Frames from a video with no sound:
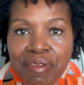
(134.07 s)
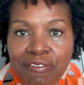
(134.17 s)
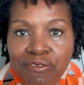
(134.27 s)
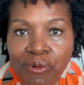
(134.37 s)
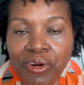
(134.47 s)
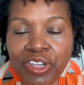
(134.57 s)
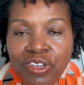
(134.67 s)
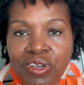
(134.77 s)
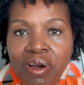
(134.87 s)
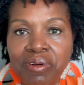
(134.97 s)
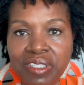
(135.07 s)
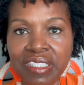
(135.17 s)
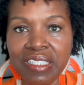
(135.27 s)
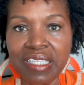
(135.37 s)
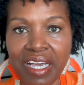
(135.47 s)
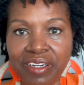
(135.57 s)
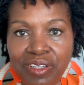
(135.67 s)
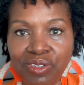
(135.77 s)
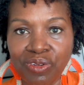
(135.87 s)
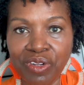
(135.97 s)
before you go on the
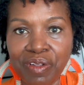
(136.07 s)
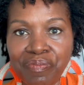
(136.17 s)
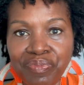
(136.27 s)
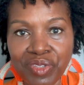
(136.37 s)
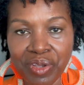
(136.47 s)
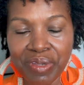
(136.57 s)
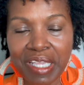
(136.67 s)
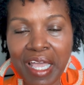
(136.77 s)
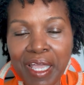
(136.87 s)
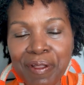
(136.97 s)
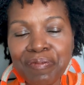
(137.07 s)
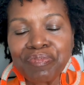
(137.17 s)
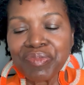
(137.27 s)
scouting trip. Okay,